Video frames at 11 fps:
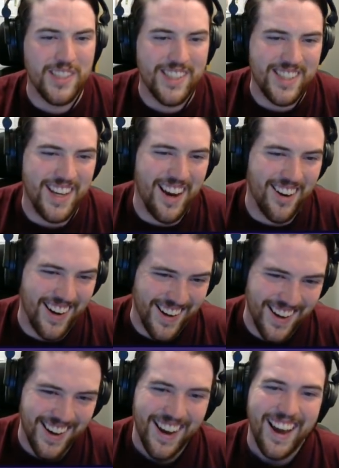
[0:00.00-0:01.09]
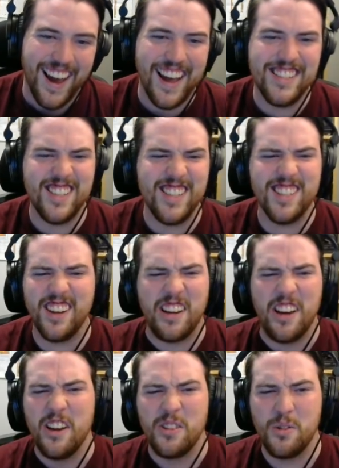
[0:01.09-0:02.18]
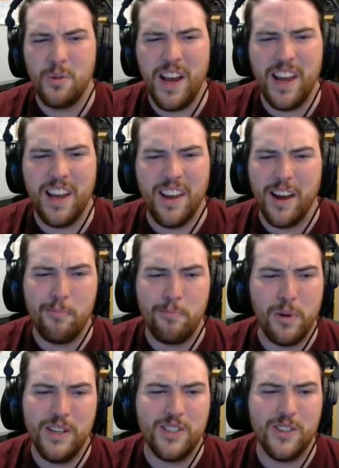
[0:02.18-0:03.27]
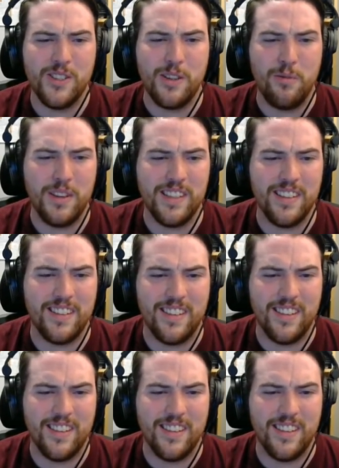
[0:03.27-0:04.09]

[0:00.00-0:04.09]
staring, and she's like gray, and I'm pretty sure she wasn't